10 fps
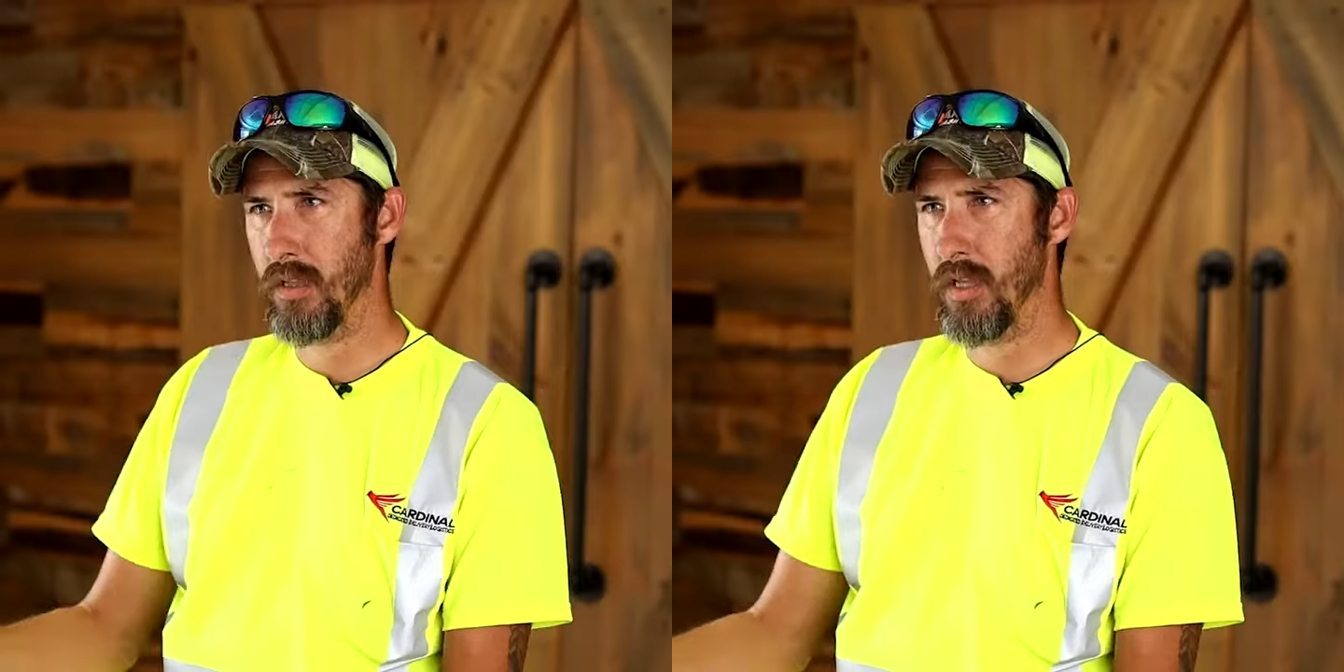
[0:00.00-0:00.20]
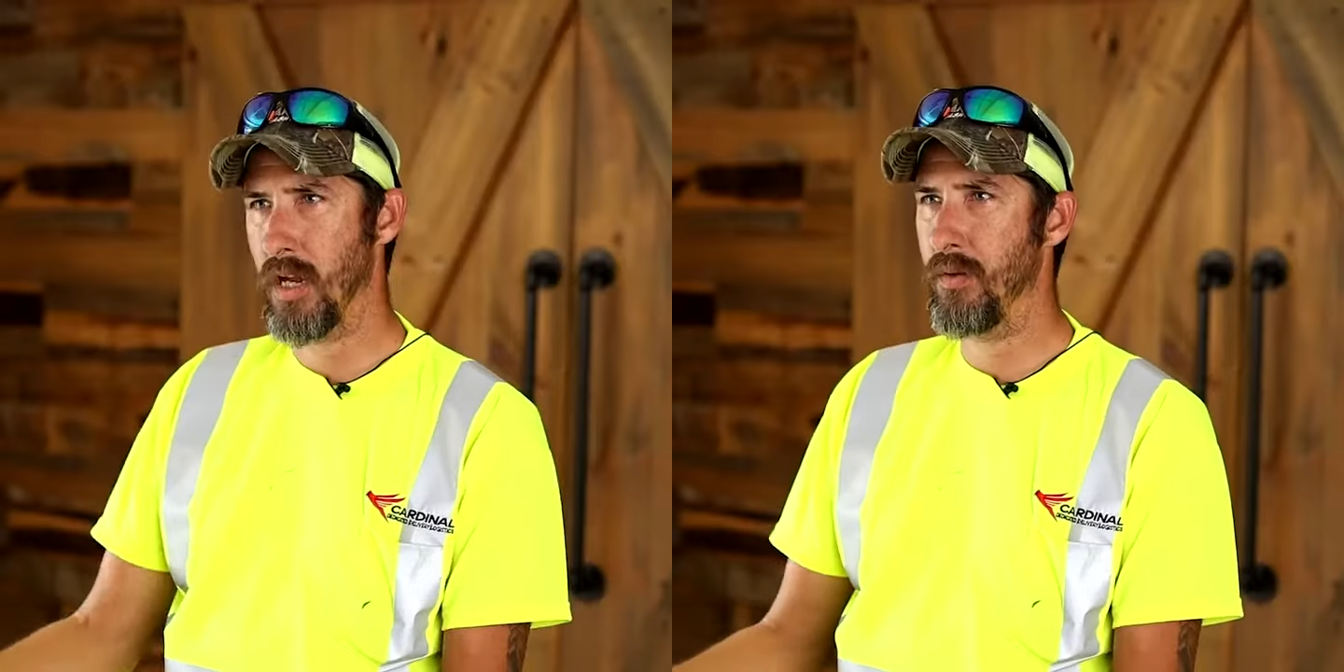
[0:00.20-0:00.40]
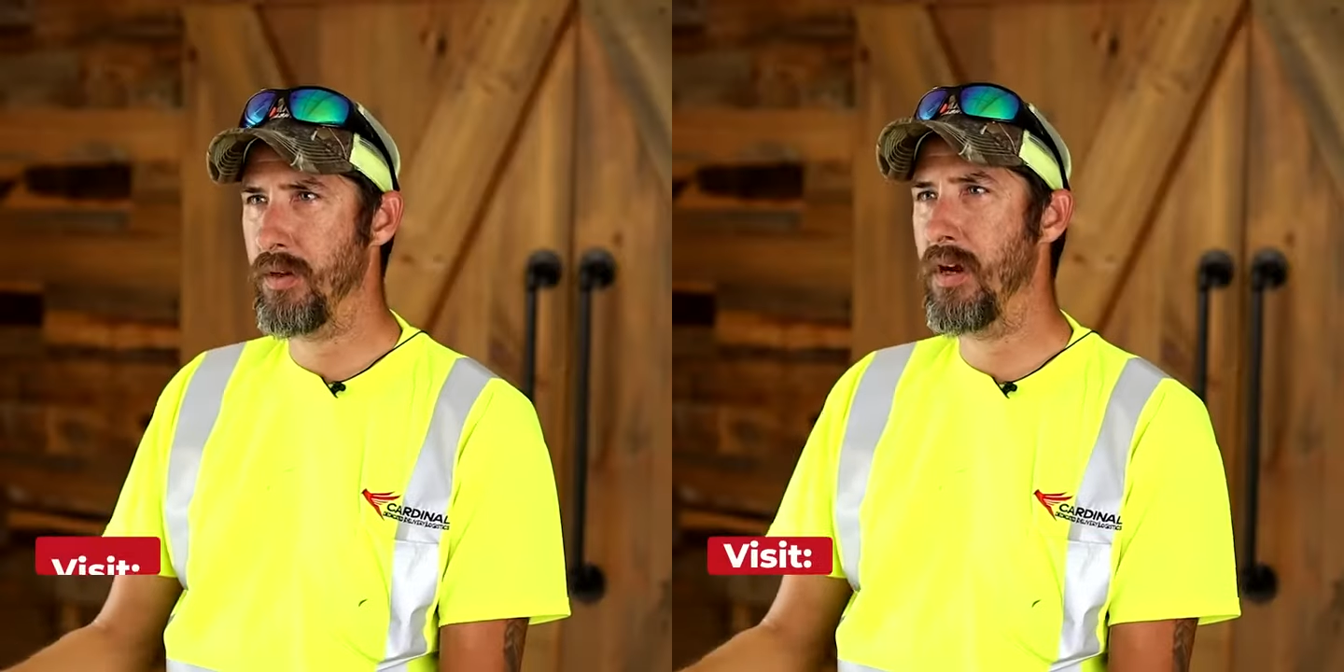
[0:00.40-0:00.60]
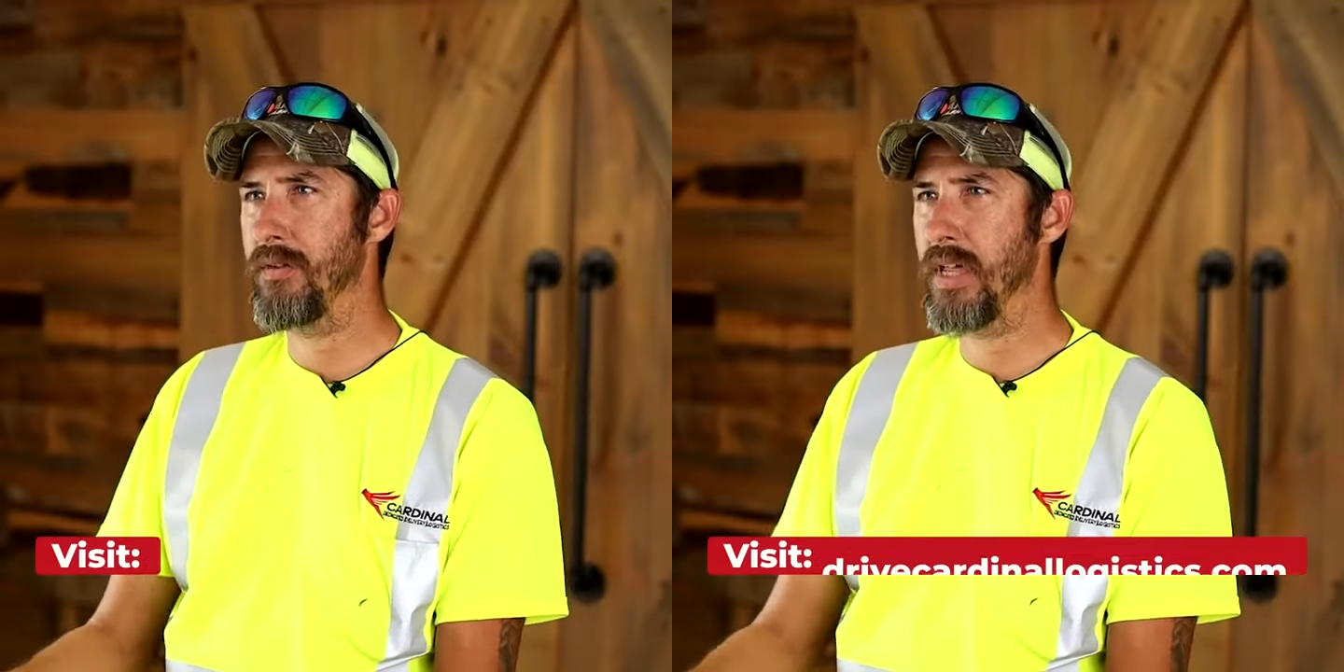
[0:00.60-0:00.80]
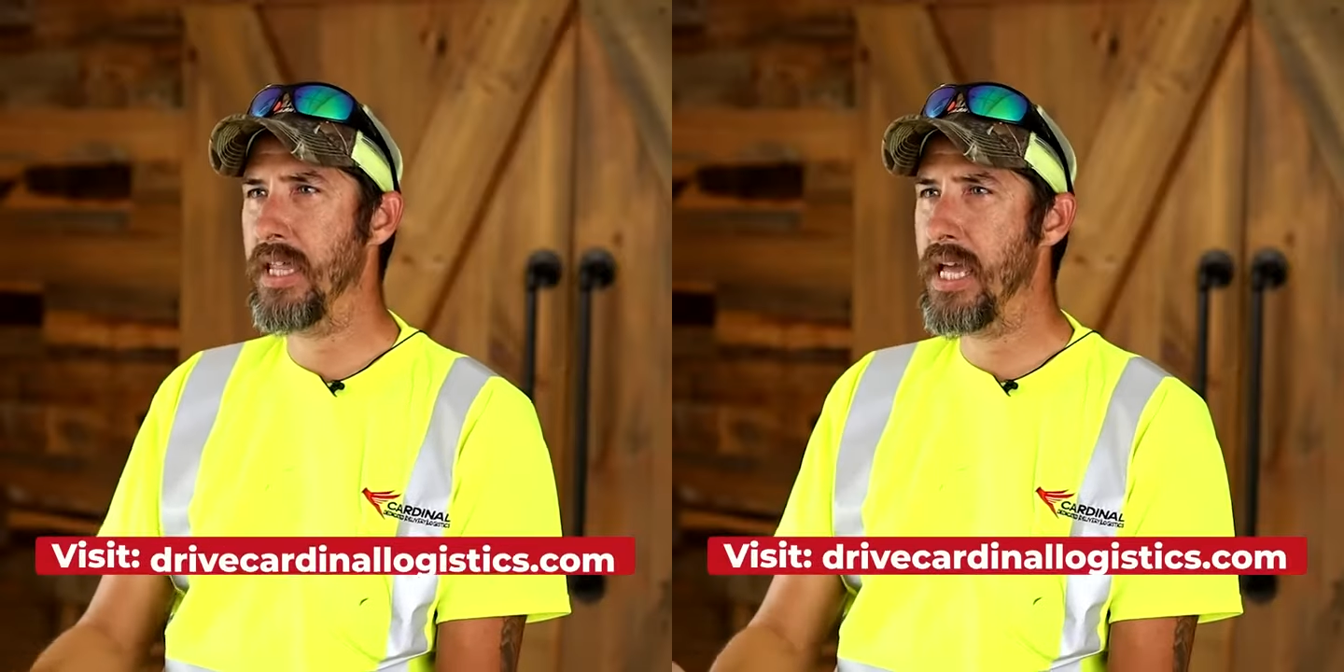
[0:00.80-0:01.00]
they're gonna do
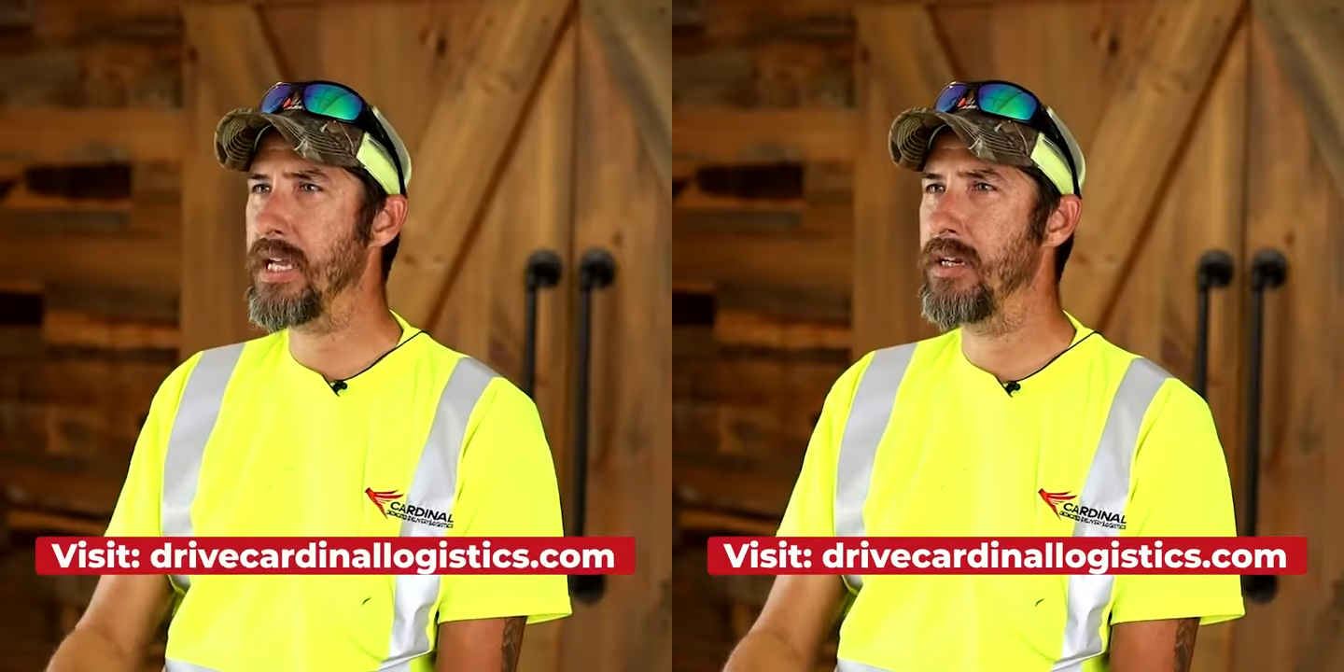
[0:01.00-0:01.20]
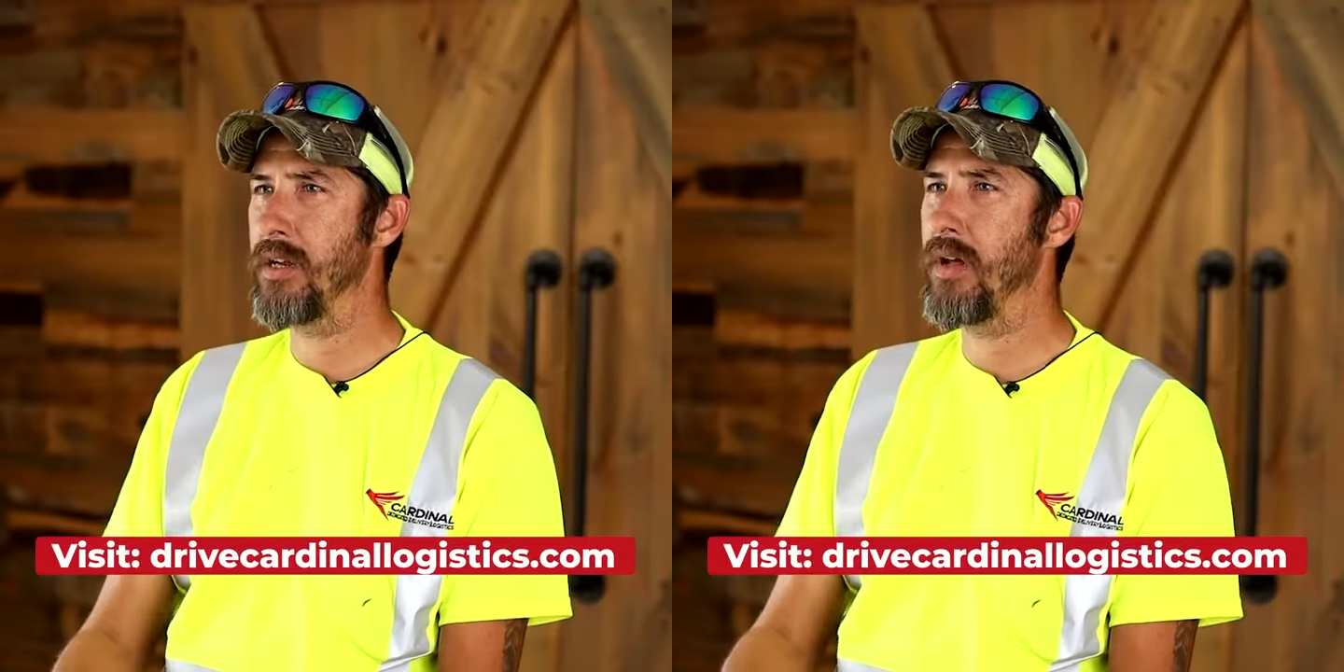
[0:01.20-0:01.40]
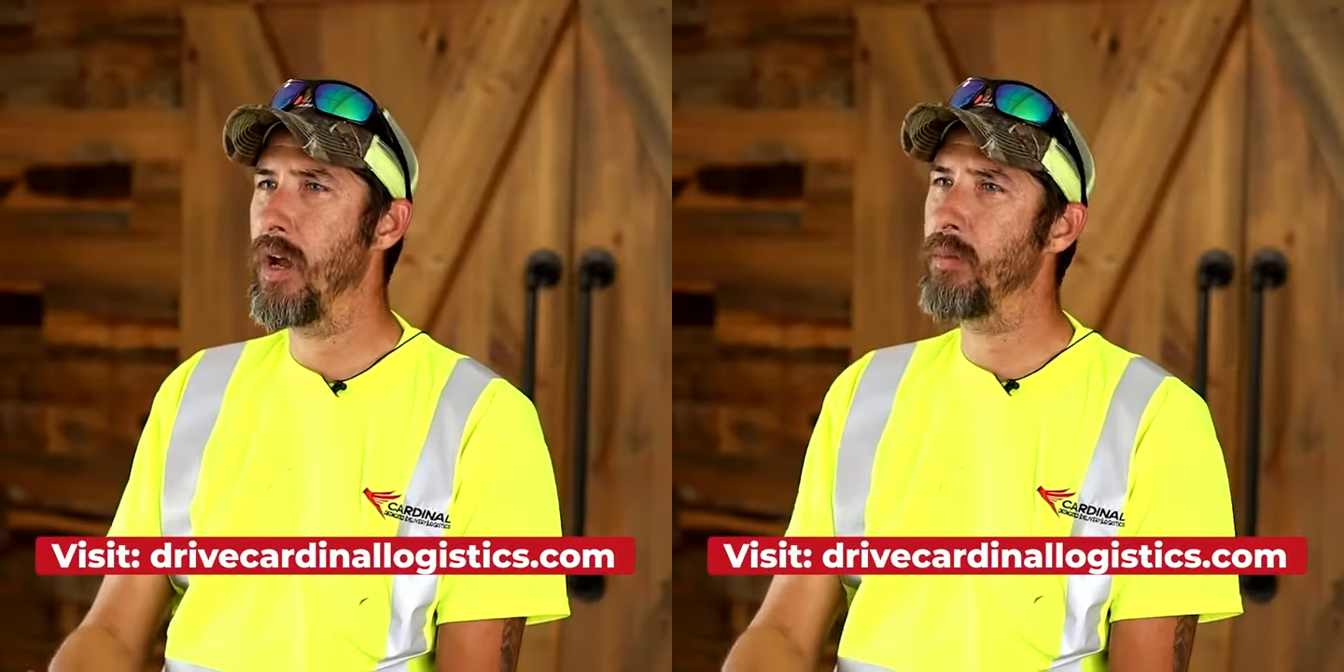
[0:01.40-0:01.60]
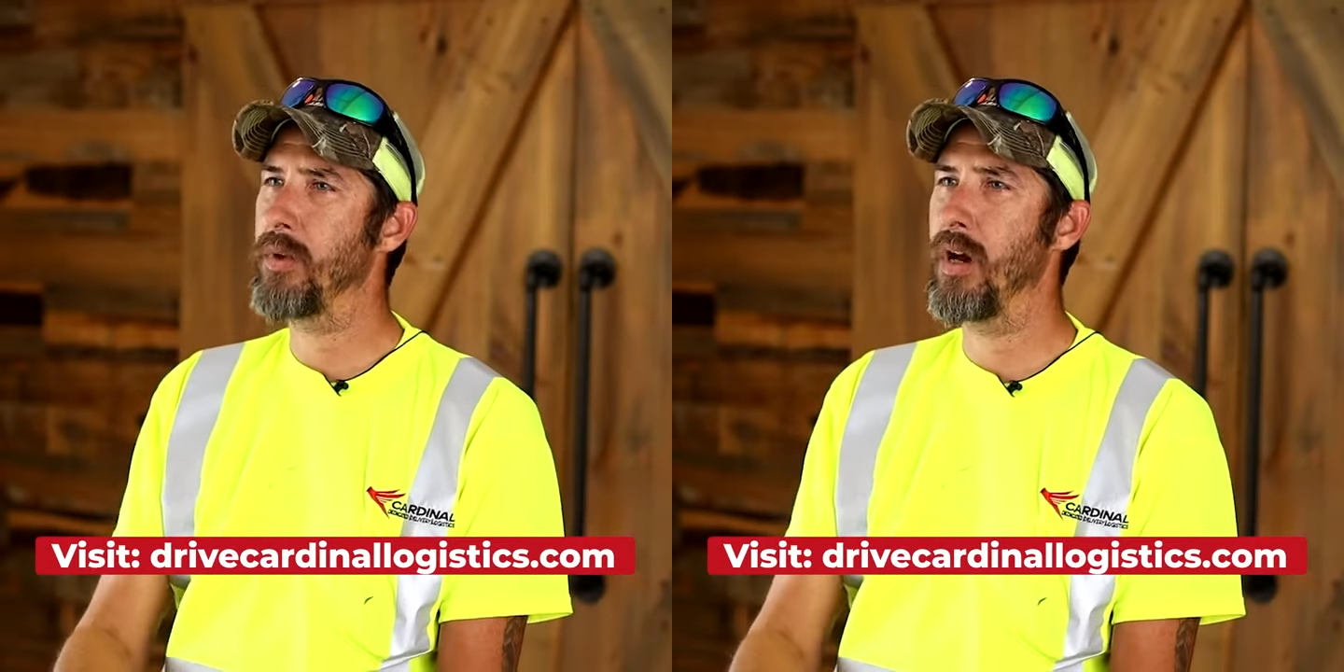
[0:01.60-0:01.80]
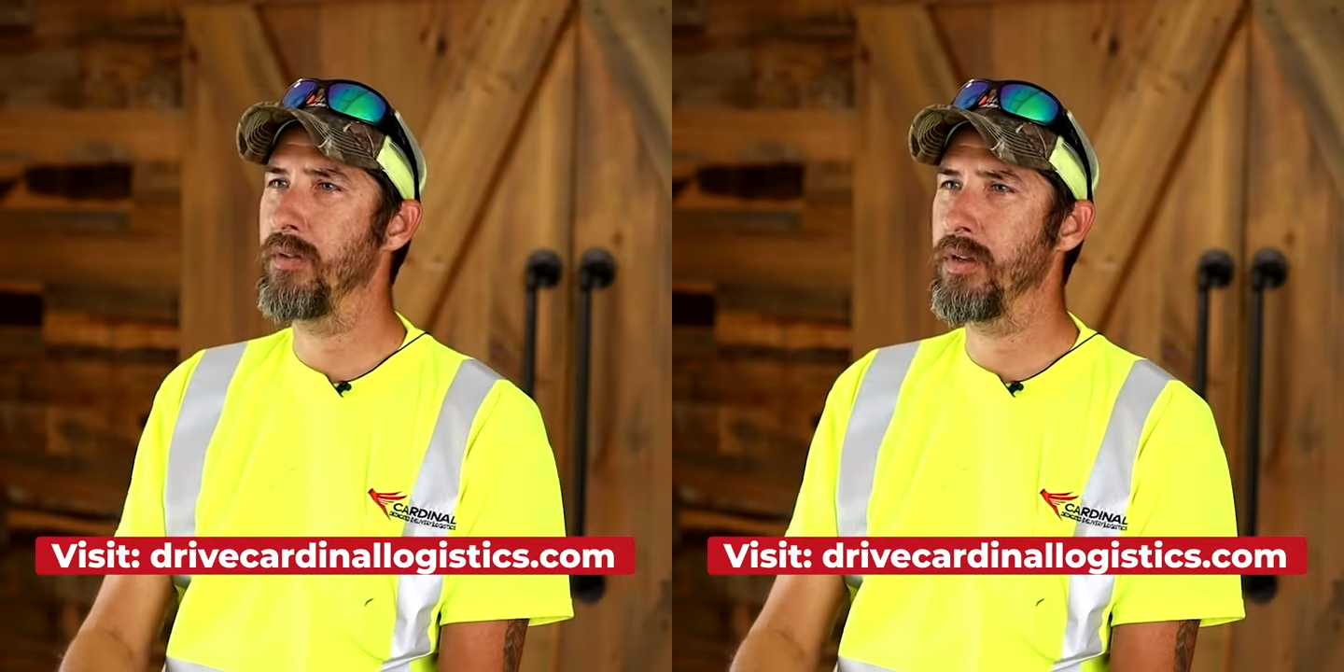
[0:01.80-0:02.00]
everything they can do to help
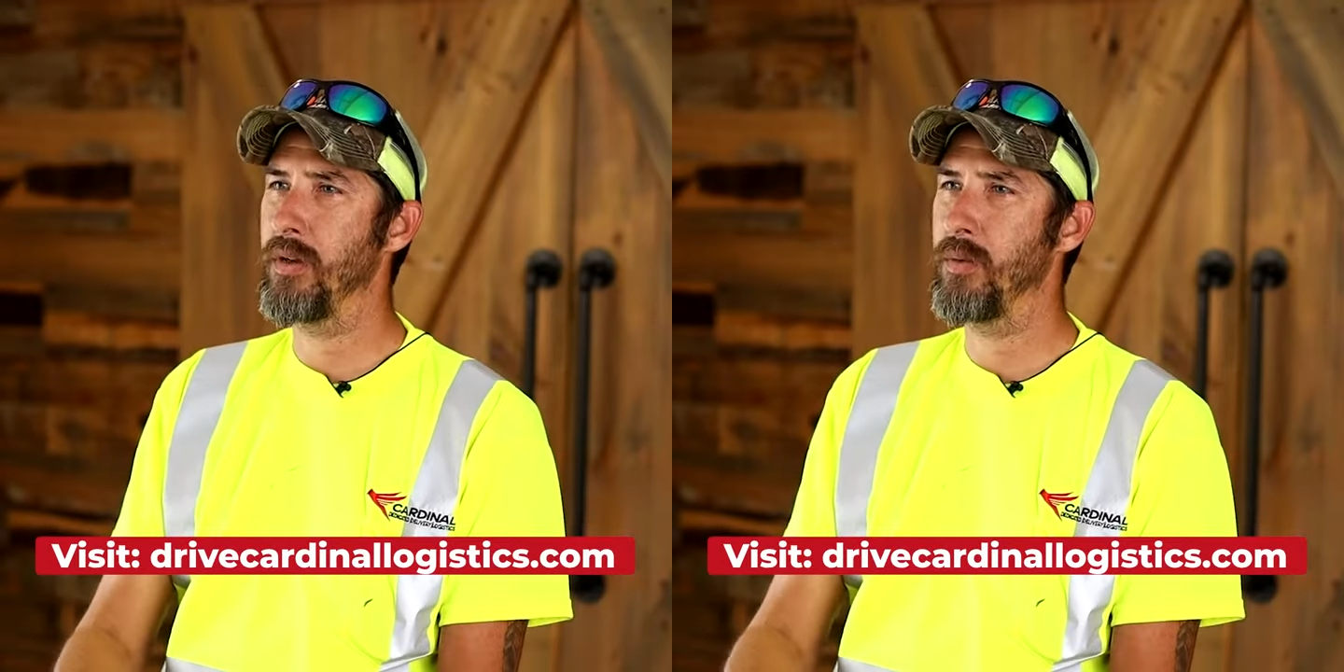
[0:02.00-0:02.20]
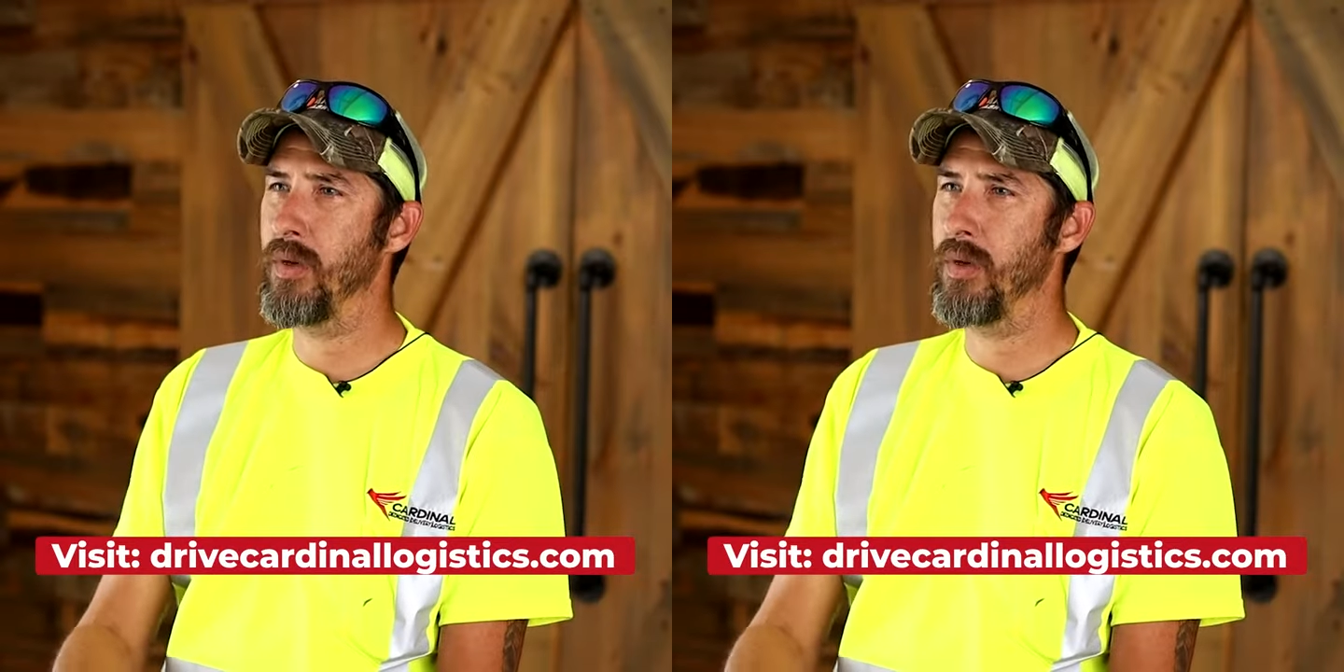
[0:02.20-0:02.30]
cover you